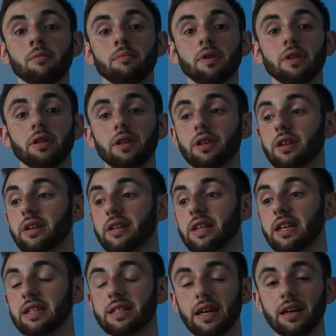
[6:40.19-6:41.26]
But the
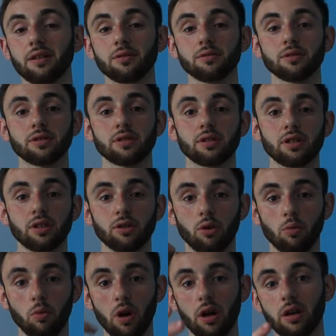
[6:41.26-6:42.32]
details that
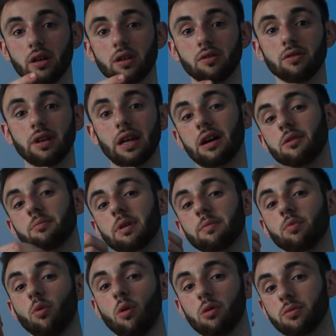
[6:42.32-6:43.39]
you're working on now,
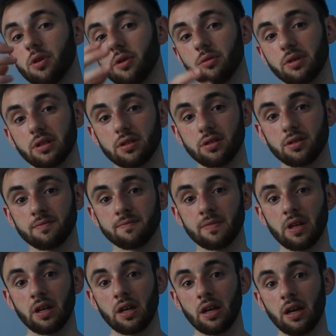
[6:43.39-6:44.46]
people won't notice.
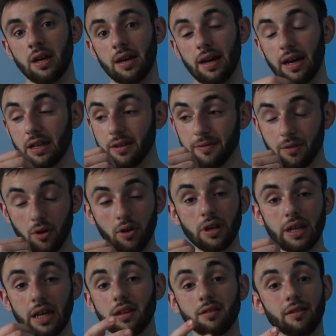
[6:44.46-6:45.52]
And you've got
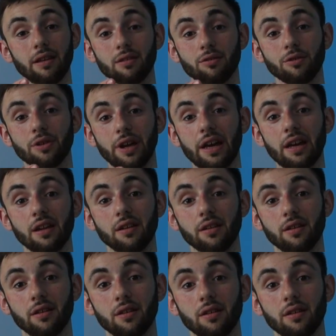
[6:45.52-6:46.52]
to get that through your head.